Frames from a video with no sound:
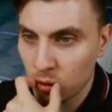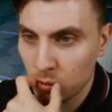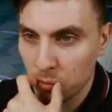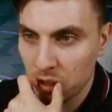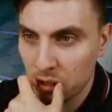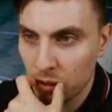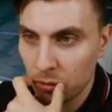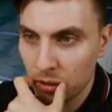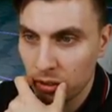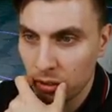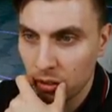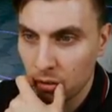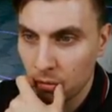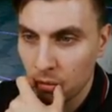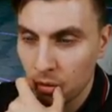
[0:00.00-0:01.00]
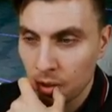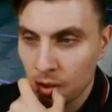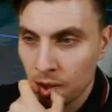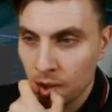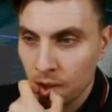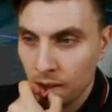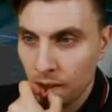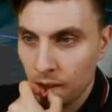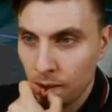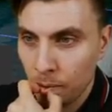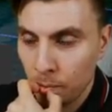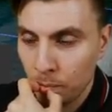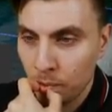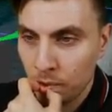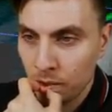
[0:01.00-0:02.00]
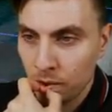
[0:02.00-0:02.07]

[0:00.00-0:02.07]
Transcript: to be doing, you know. Um,